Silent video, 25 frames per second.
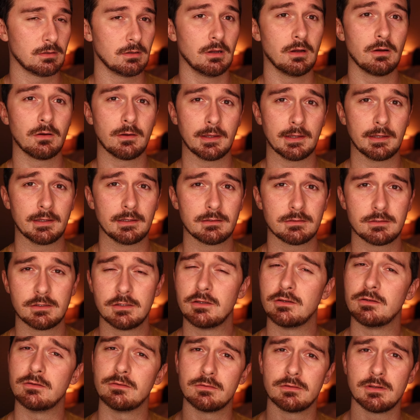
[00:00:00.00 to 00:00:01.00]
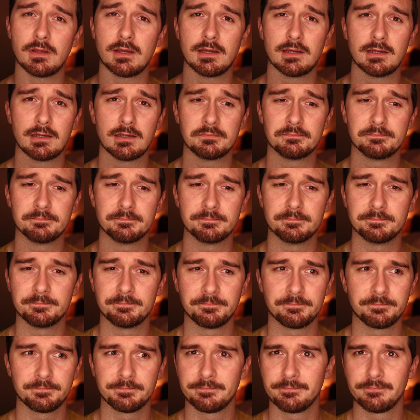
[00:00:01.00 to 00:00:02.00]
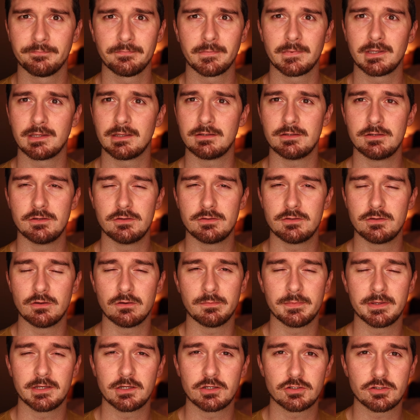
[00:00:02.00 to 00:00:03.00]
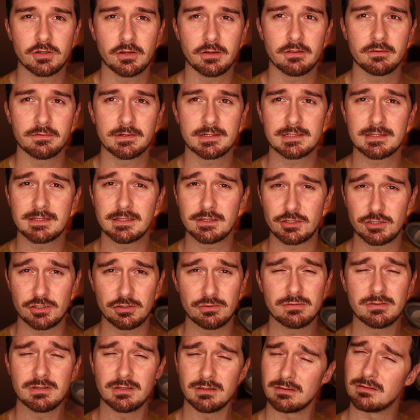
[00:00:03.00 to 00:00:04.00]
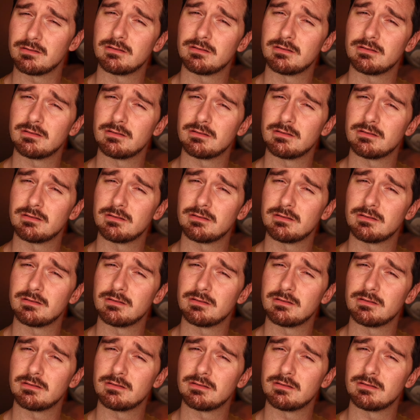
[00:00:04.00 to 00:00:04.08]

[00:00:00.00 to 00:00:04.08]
Okay. Do you still want me to show you the rest of the shoes?